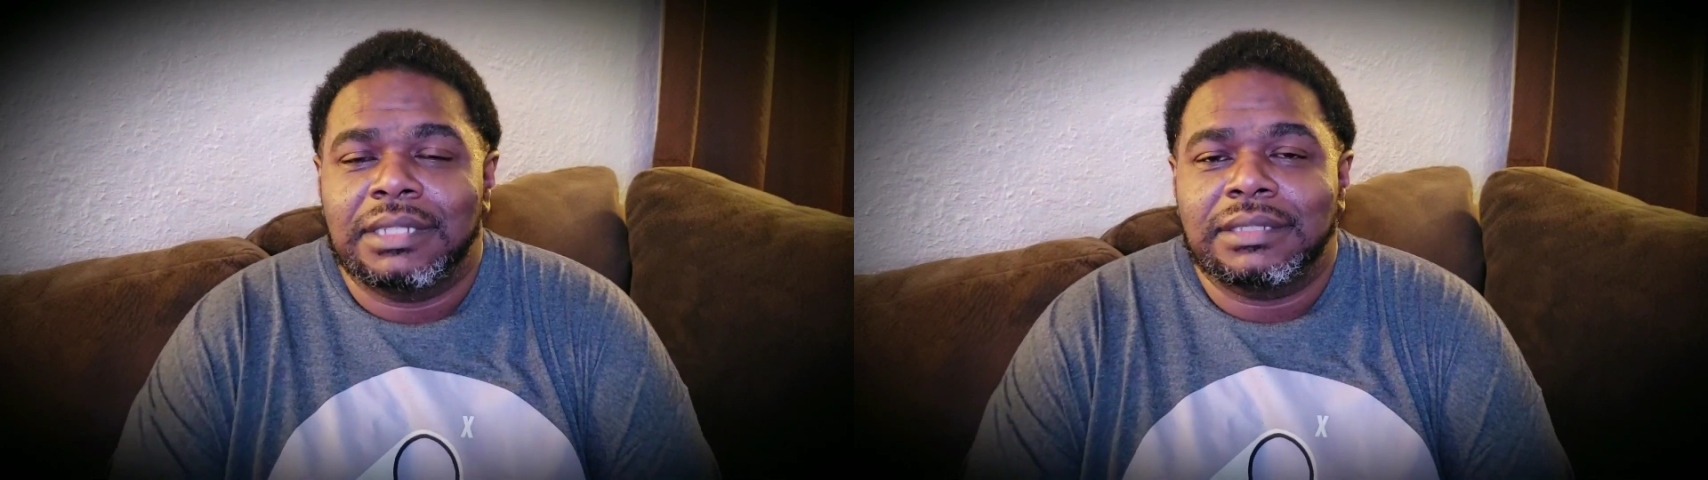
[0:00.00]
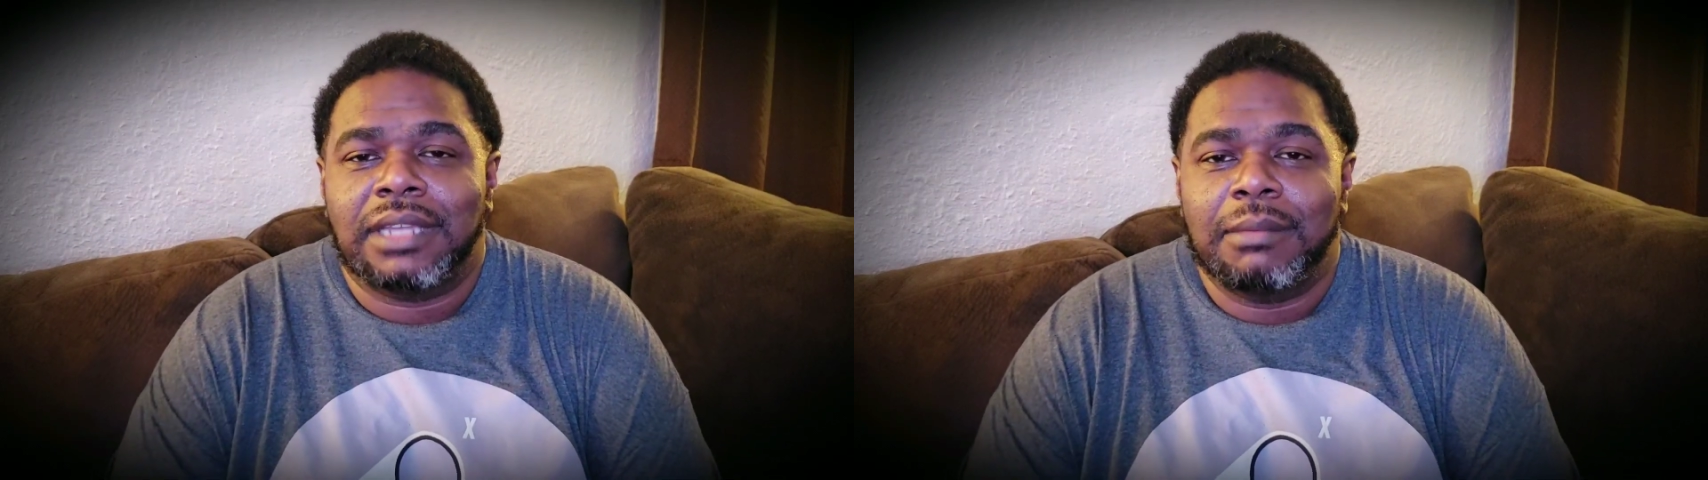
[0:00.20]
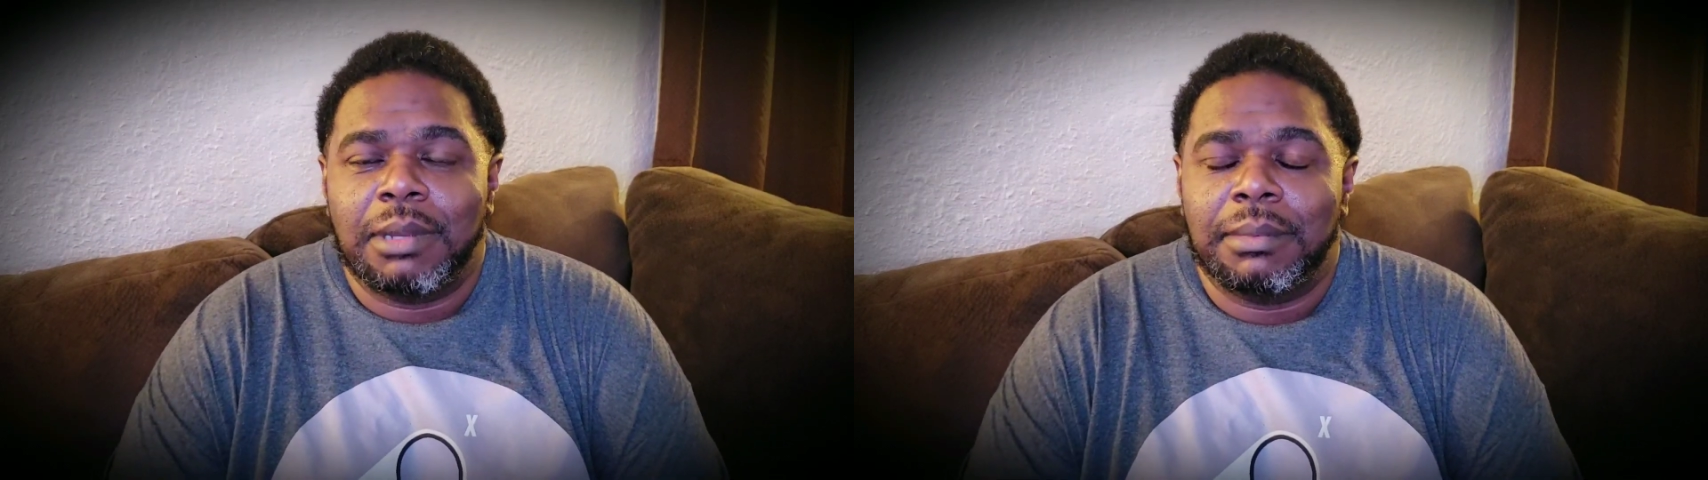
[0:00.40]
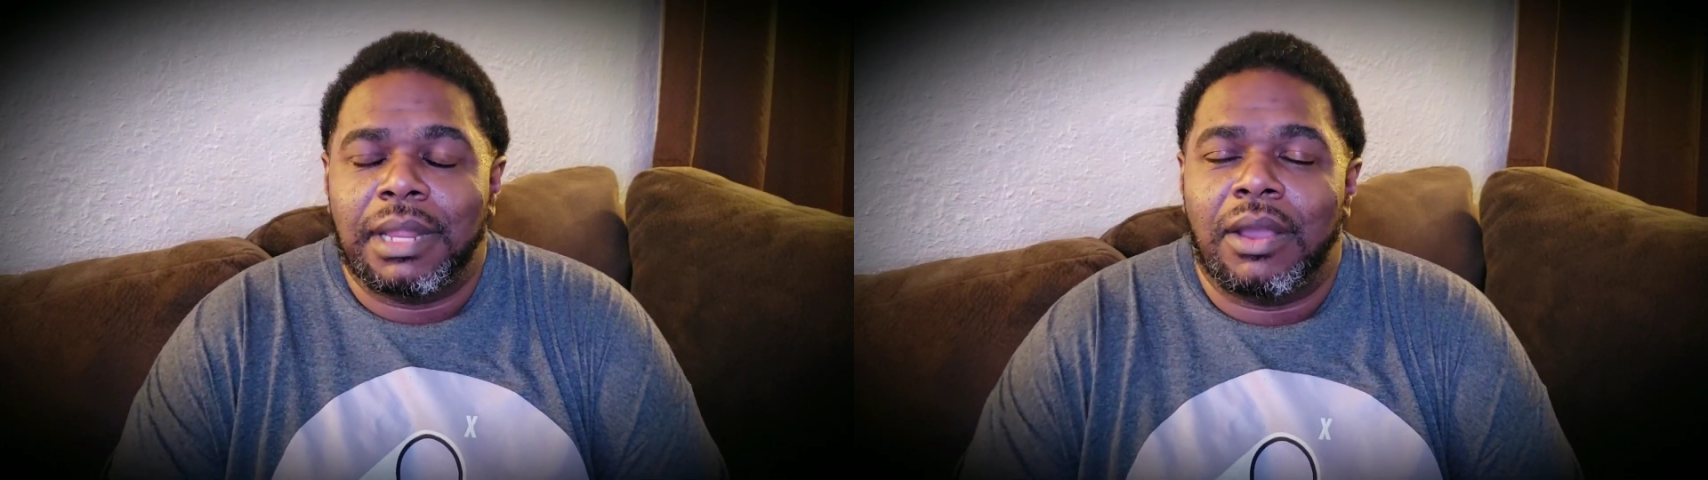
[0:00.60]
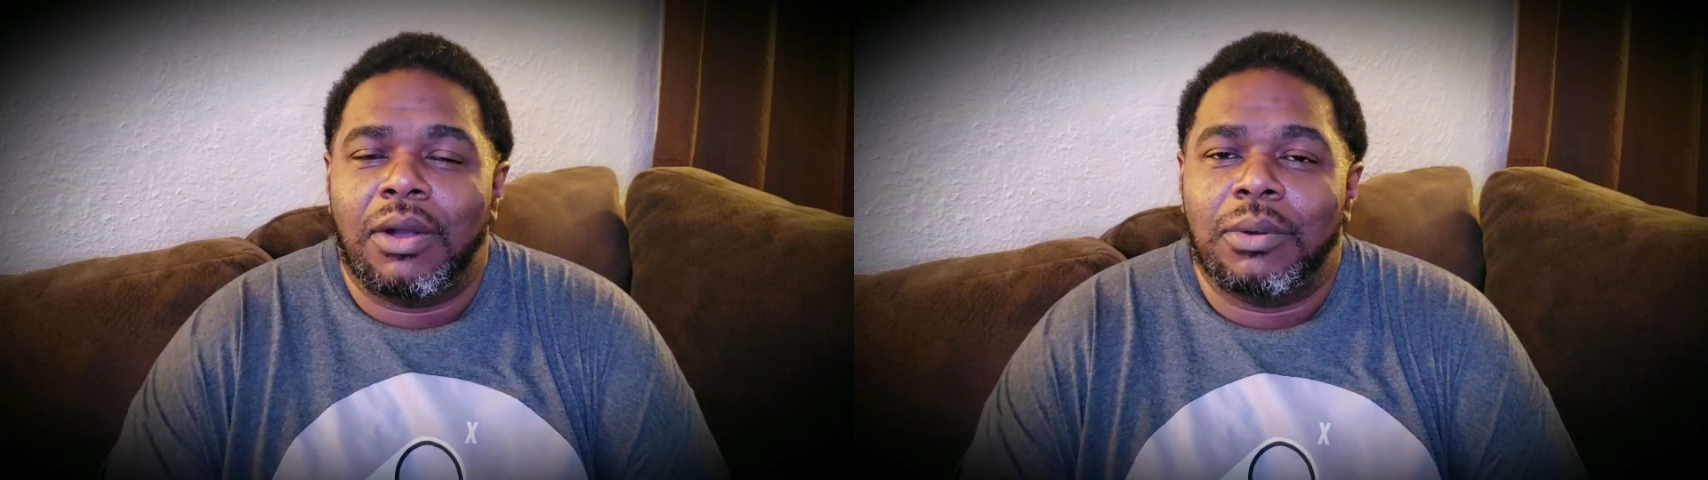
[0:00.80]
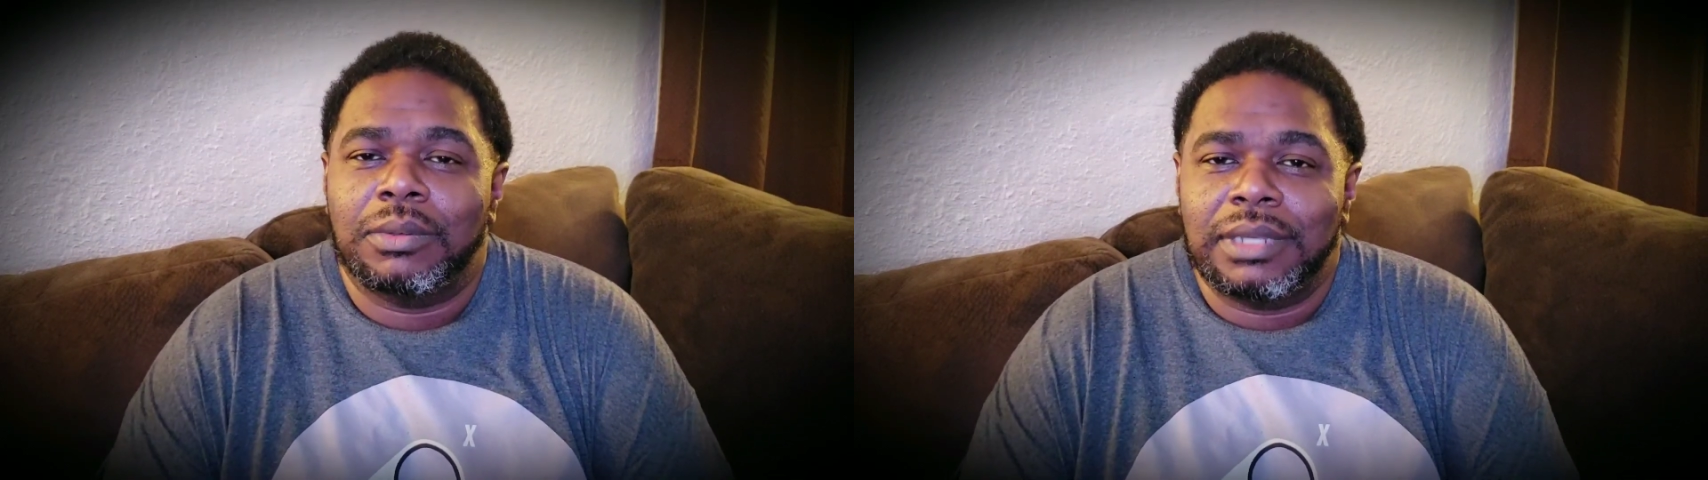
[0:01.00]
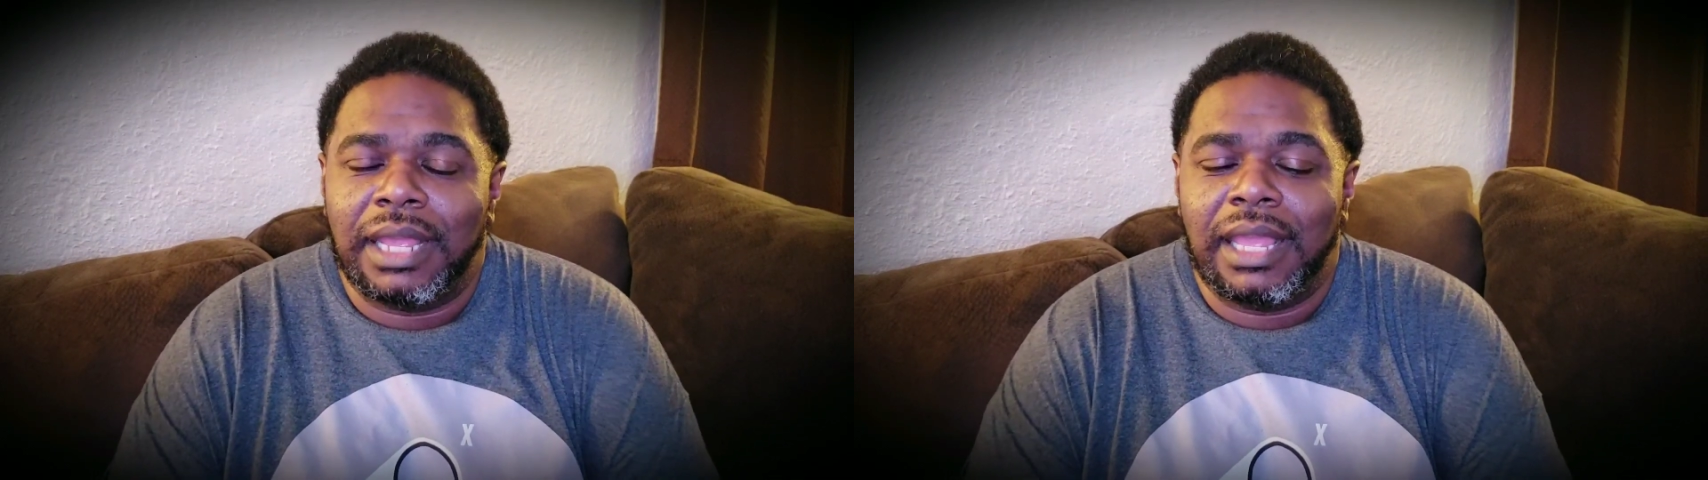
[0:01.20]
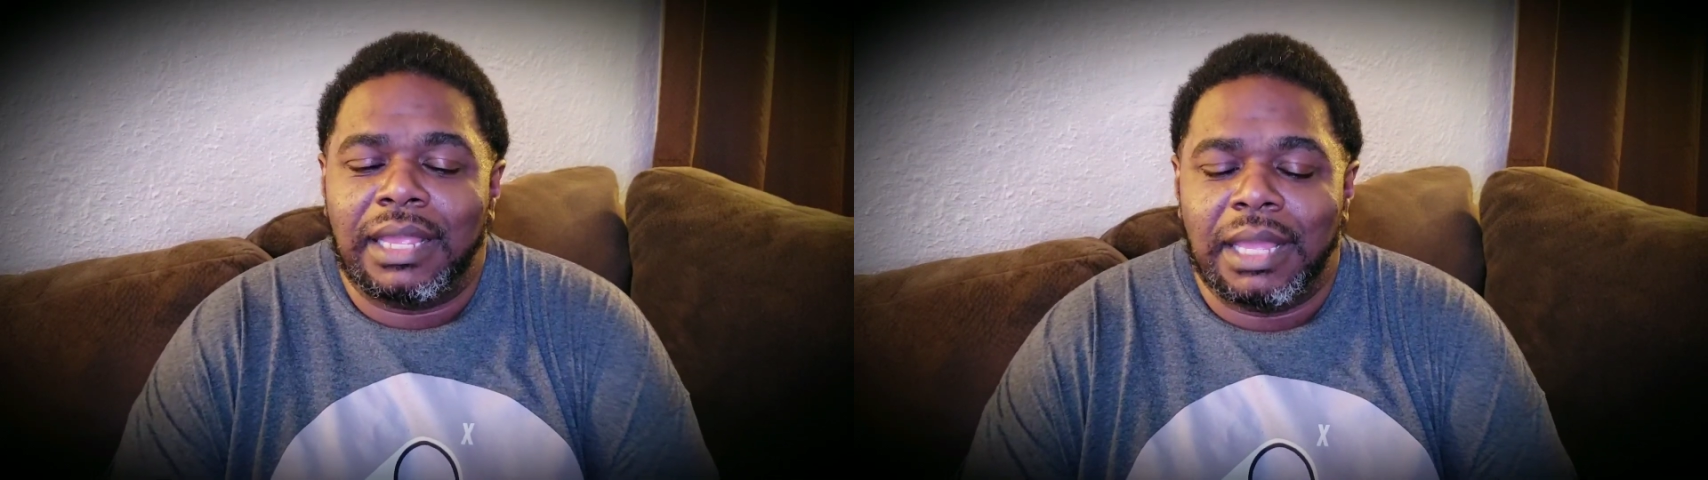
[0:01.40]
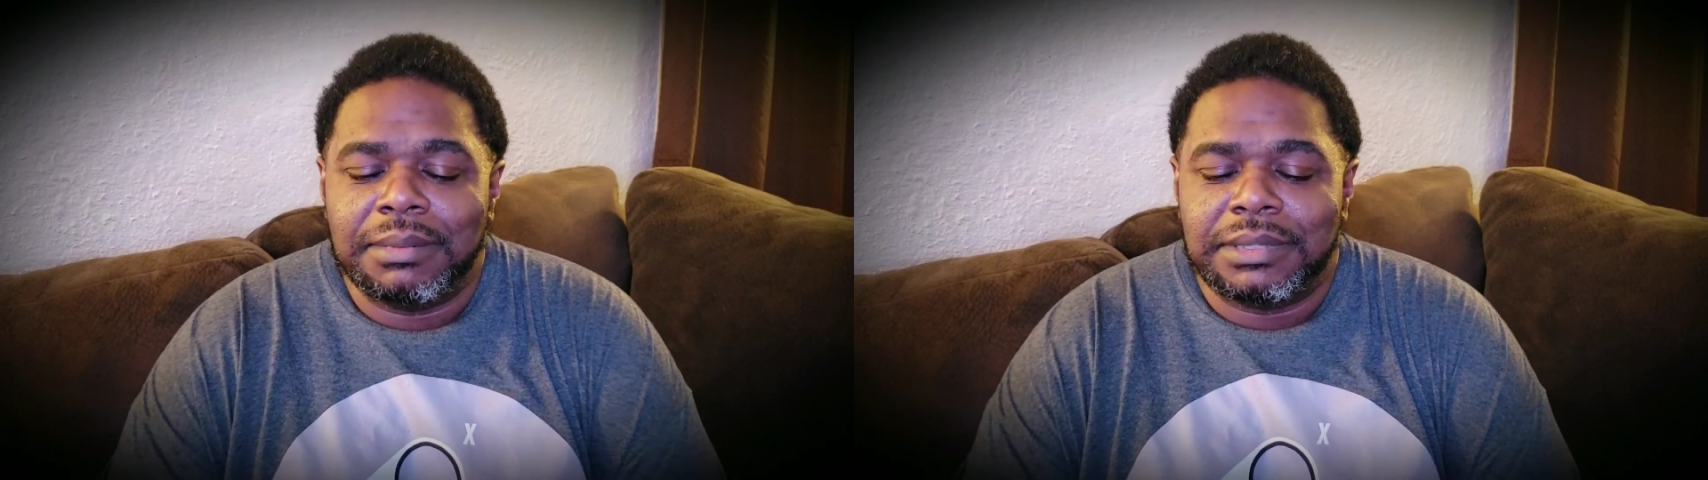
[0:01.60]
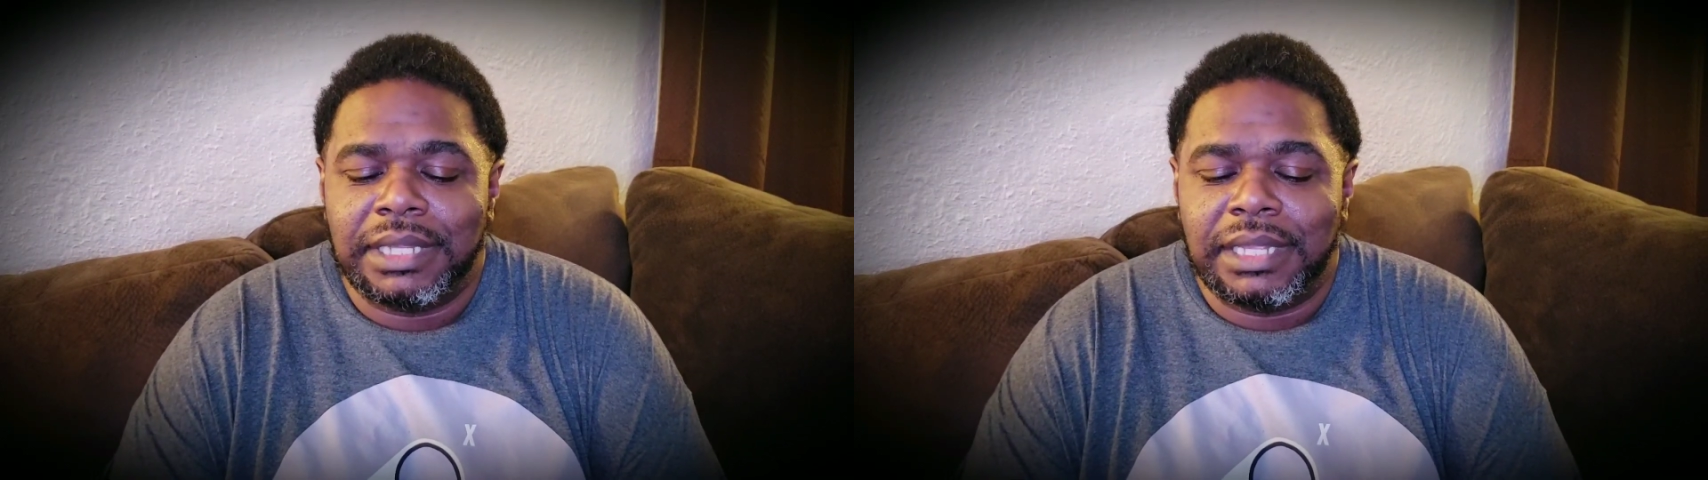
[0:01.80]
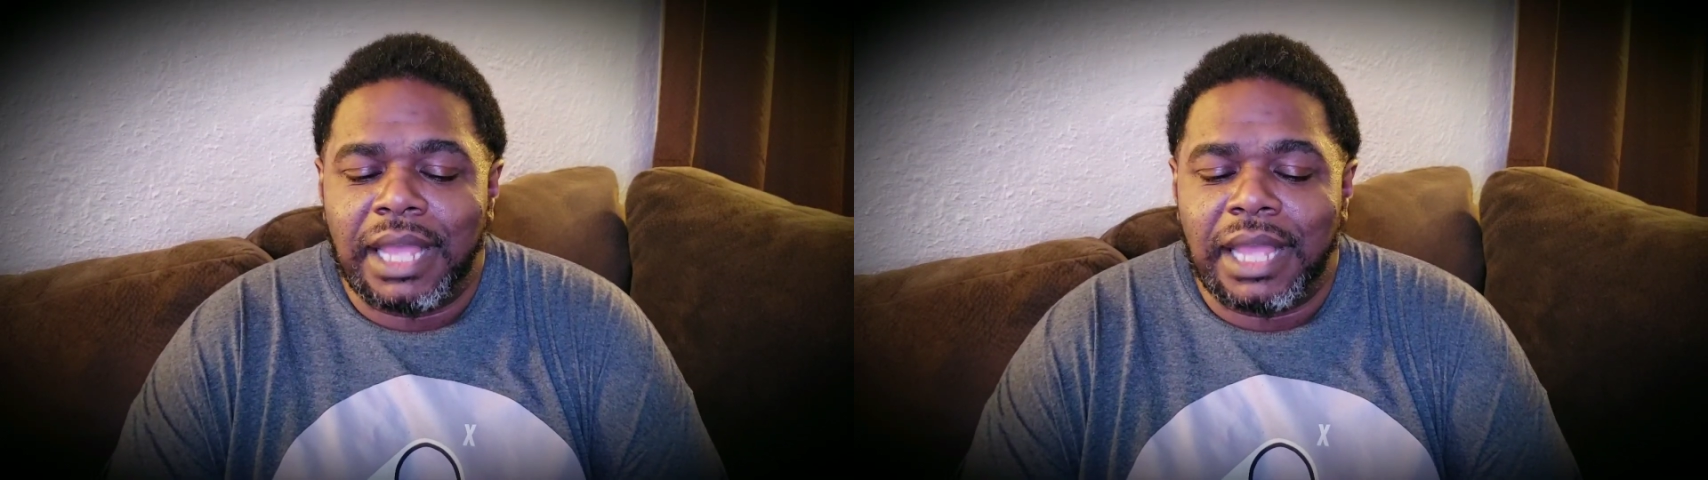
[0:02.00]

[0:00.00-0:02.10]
So I remember that whole day I kept saying